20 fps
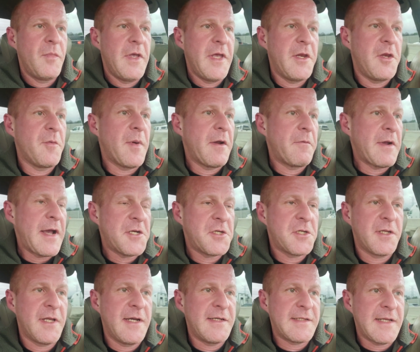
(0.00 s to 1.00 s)
And you might
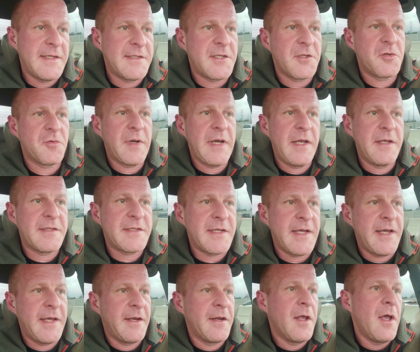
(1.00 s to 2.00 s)
rationalize that in such a way as
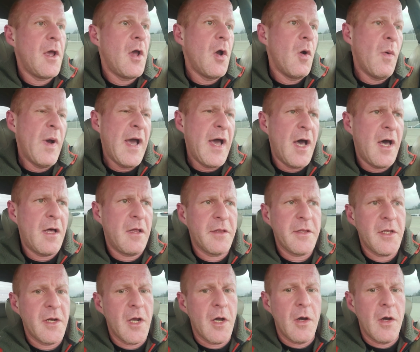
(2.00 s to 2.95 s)
saying, well,